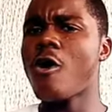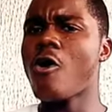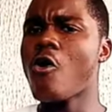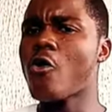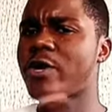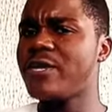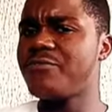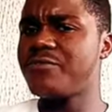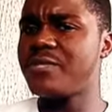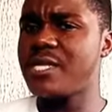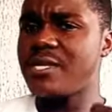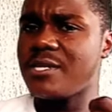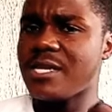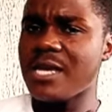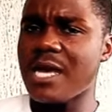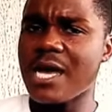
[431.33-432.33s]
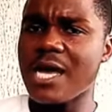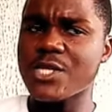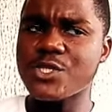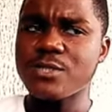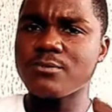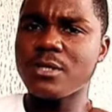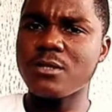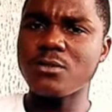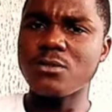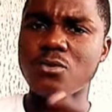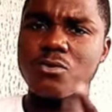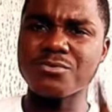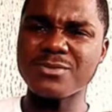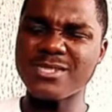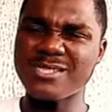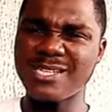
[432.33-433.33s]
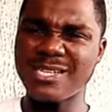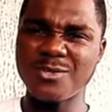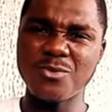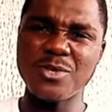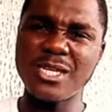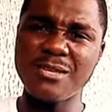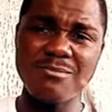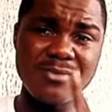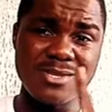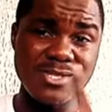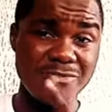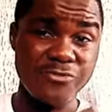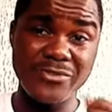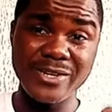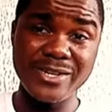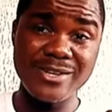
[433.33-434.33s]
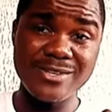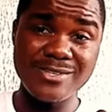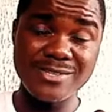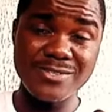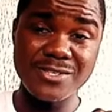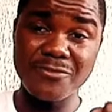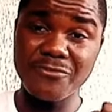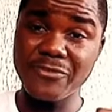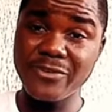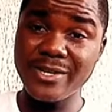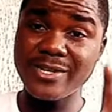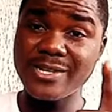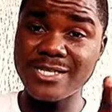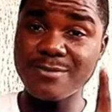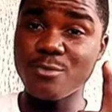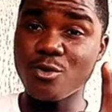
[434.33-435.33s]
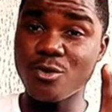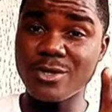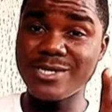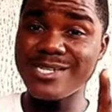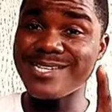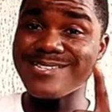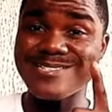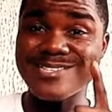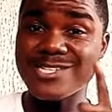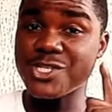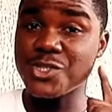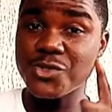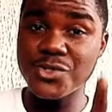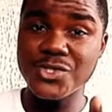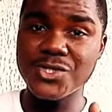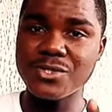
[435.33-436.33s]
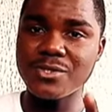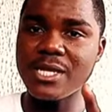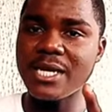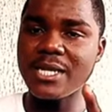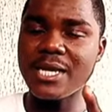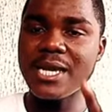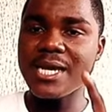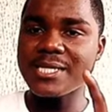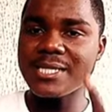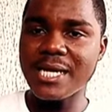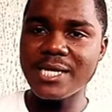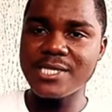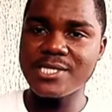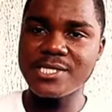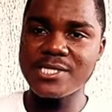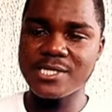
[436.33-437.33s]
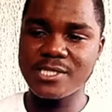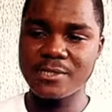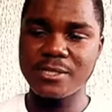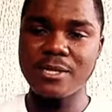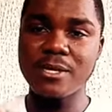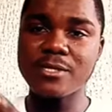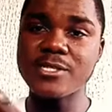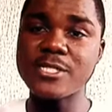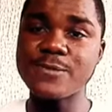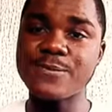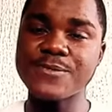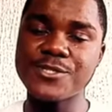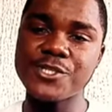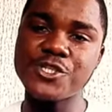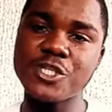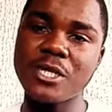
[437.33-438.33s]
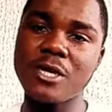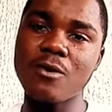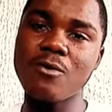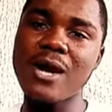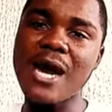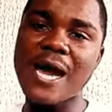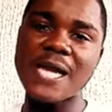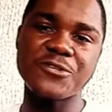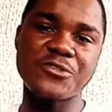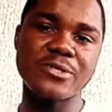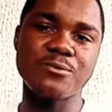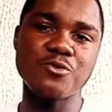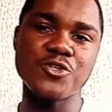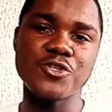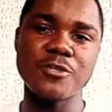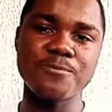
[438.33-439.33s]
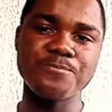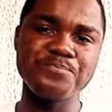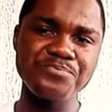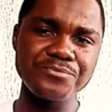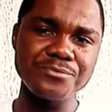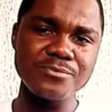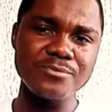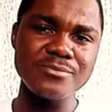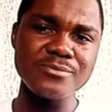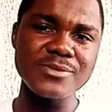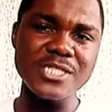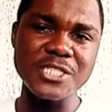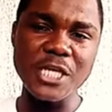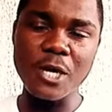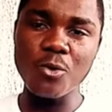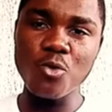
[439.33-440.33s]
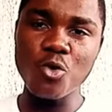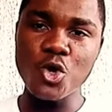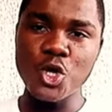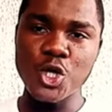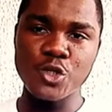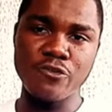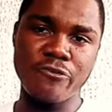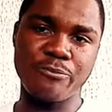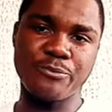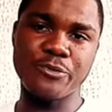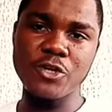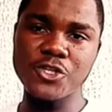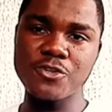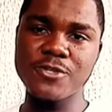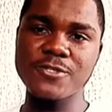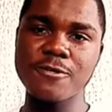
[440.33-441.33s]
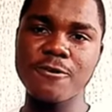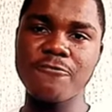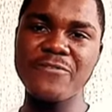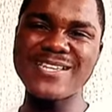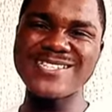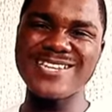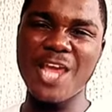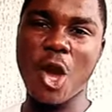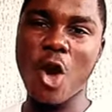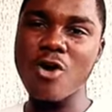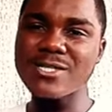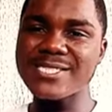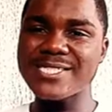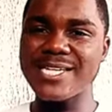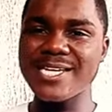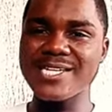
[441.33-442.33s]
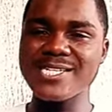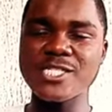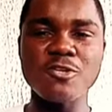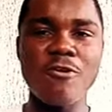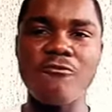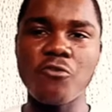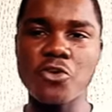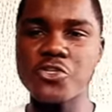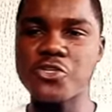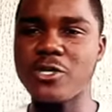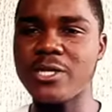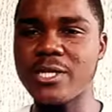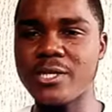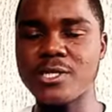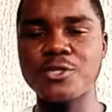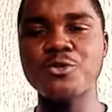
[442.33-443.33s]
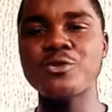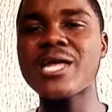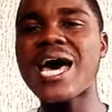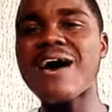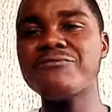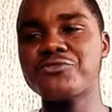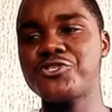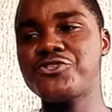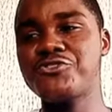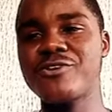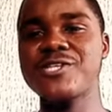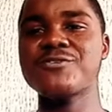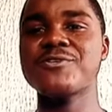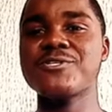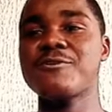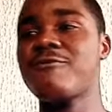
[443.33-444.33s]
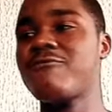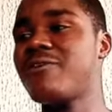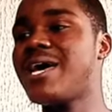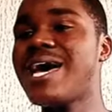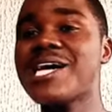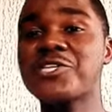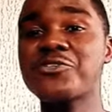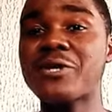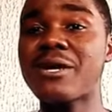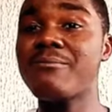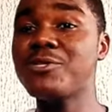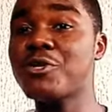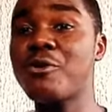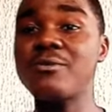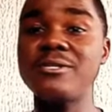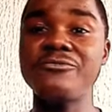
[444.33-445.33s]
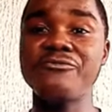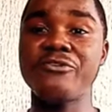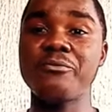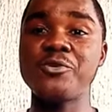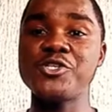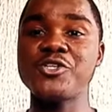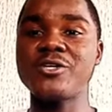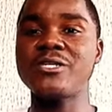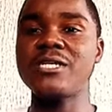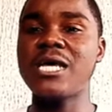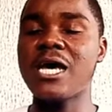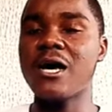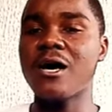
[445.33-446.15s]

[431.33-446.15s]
Or if they assume that, oh, I know him, he's a very dirty boy, he's used to that, that is dispositional attribution. Now, you've brought yourself into the context of what you're learning. You don't have to stress yourself cramming all the information